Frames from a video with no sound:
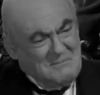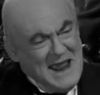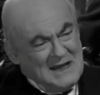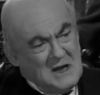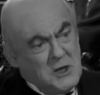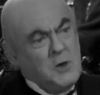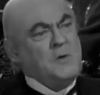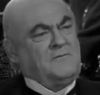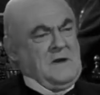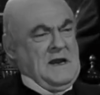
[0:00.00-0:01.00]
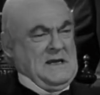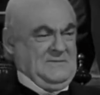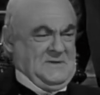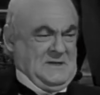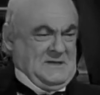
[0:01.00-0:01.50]
Are you afraid of
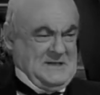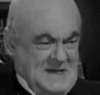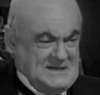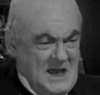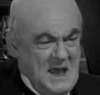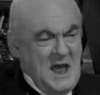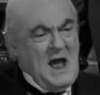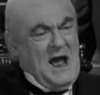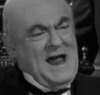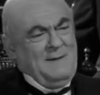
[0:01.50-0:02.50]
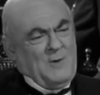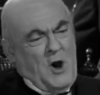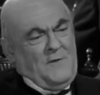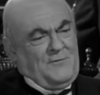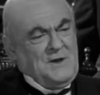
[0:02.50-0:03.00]
success? I'm
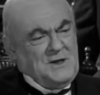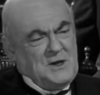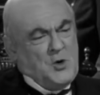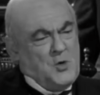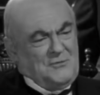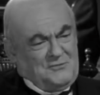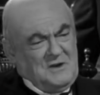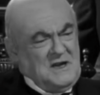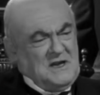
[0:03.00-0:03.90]
offering you a 3-year